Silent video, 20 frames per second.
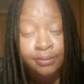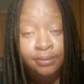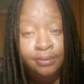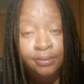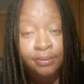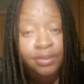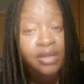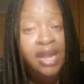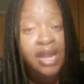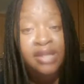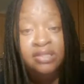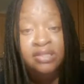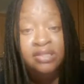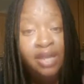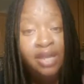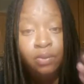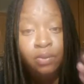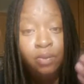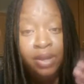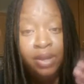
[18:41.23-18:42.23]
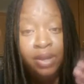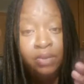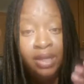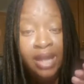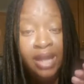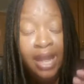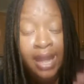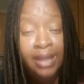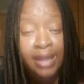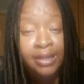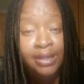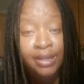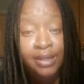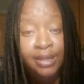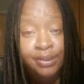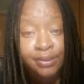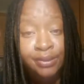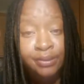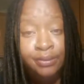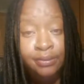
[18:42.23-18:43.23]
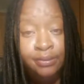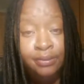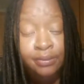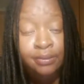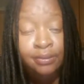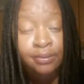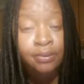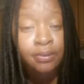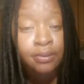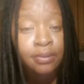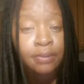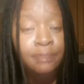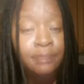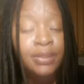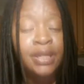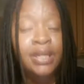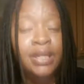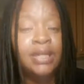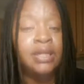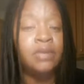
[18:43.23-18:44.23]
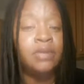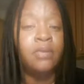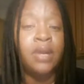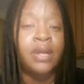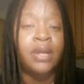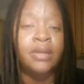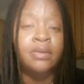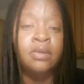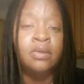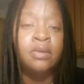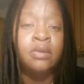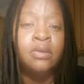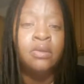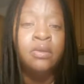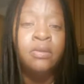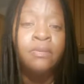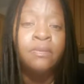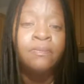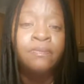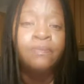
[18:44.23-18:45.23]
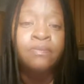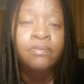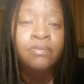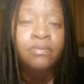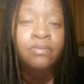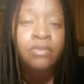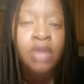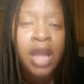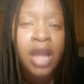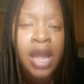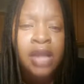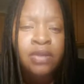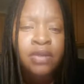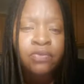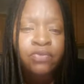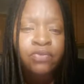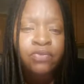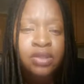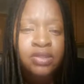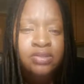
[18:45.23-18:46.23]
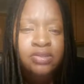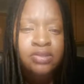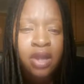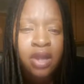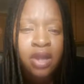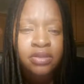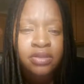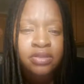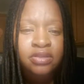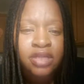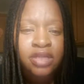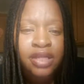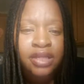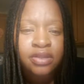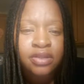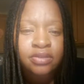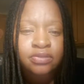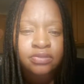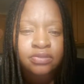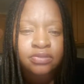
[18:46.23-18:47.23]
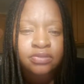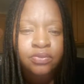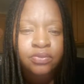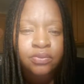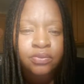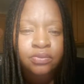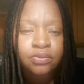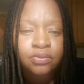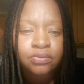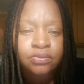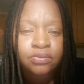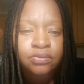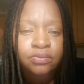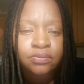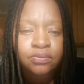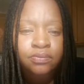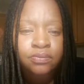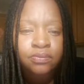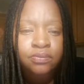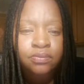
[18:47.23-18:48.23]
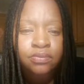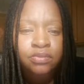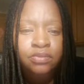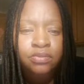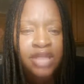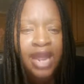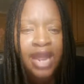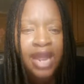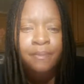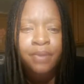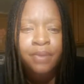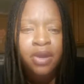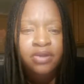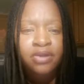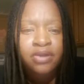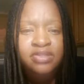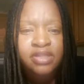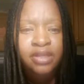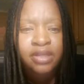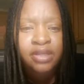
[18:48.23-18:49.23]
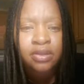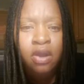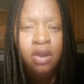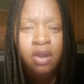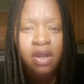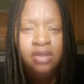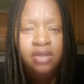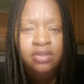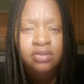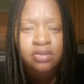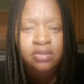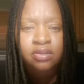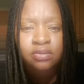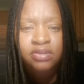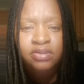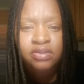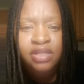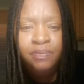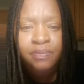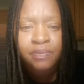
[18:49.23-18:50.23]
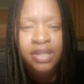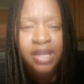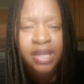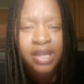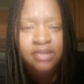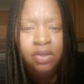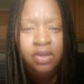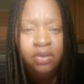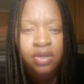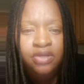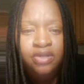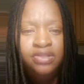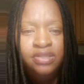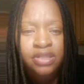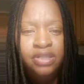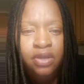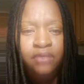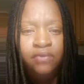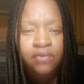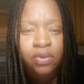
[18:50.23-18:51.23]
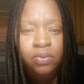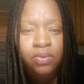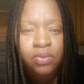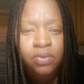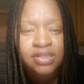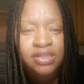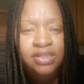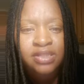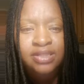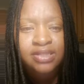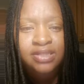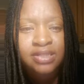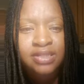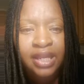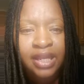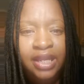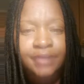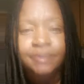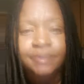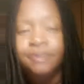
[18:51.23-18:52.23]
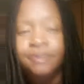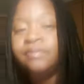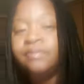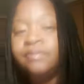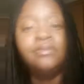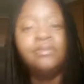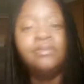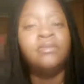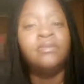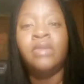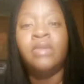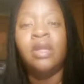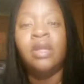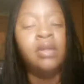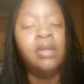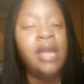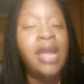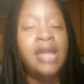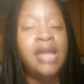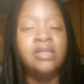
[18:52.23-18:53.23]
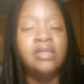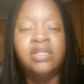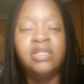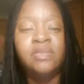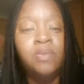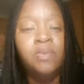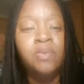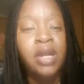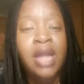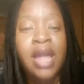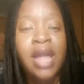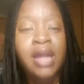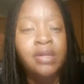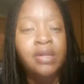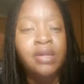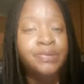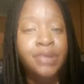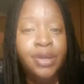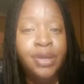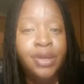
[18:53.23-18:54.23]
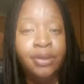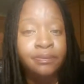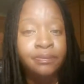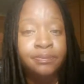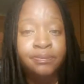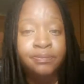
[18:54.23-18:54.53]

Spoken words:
You can't take away what God give you. But anyway, I am really starting to think that person called CPS on herself, or was it a skit? At this point, I don't know.